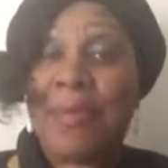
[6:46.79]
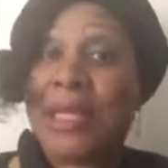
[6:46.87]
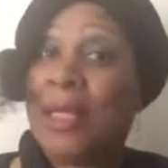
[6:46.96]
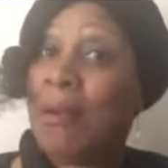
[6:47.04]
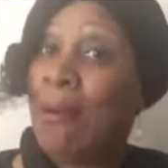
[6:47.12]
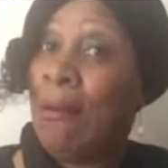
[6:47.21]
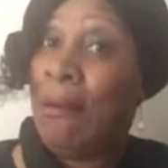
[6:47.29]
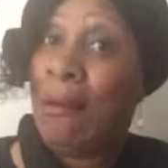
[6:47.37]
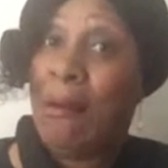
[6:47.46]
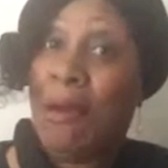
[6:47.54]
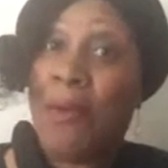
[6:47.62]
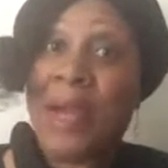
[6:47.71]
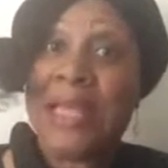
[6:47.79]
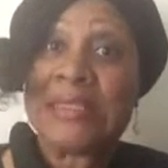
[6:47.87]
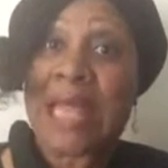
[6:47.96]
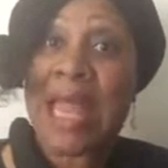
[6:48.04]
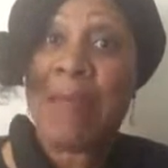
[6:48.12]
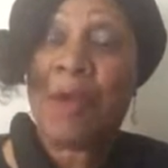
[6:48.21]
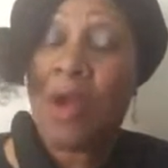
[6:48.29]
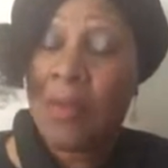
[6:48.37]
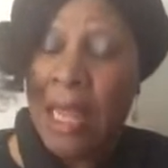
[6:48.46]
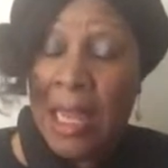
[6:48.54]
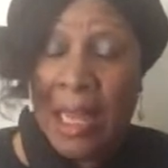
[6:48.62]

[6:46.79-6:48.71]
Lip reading: but he always came home.